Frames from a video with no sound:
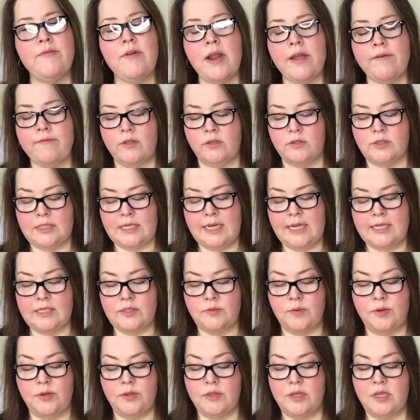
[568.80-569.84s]
ever have those
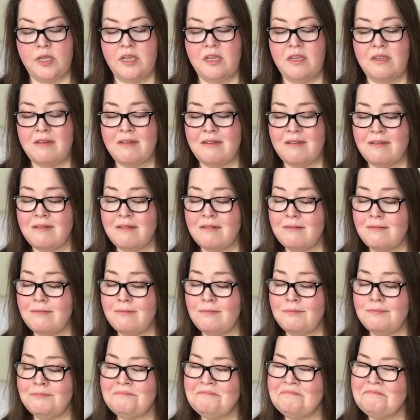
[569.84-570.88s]
days where you think, you
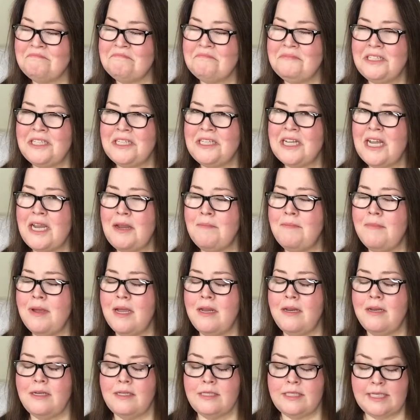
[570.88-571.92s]
know,
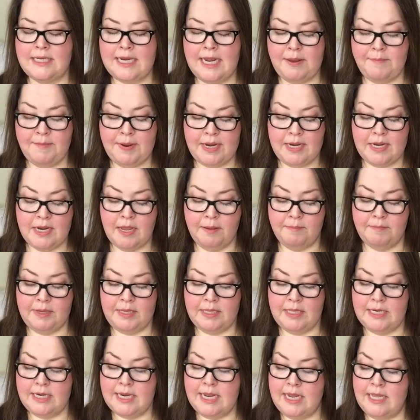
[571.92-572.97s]
today, today may not
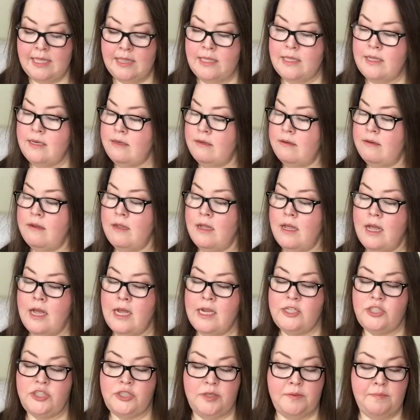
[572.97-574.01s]
be the day that
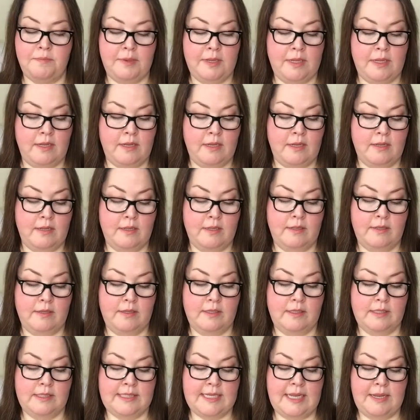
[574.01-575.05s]
I should be
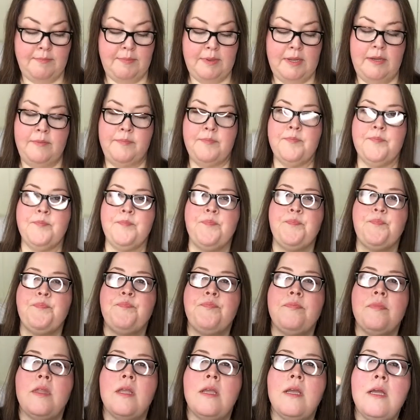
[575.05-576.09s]
taping.
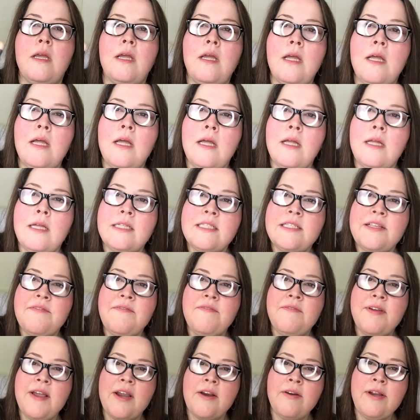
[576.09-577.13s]
It's a
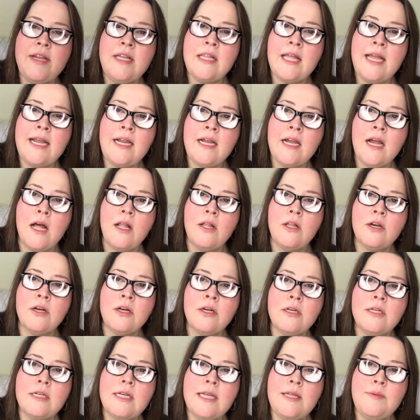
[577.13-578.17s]
very light
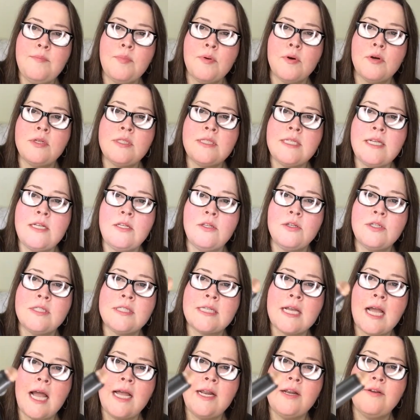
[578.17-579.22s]
color. In person, it looks
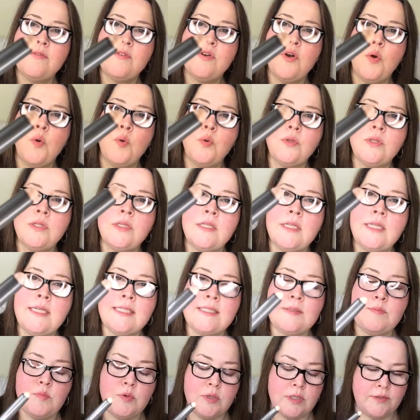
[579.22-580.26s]
kind of golden.
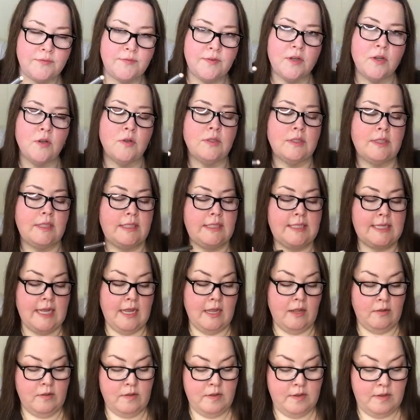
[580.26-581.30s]
It's more difficult to
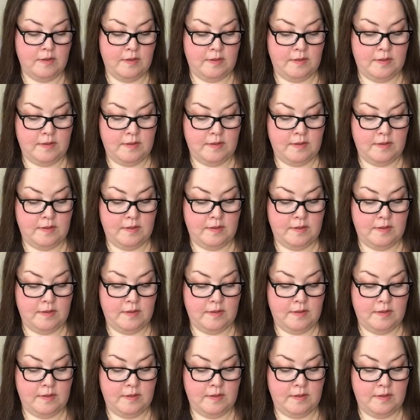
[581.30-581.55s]
tell.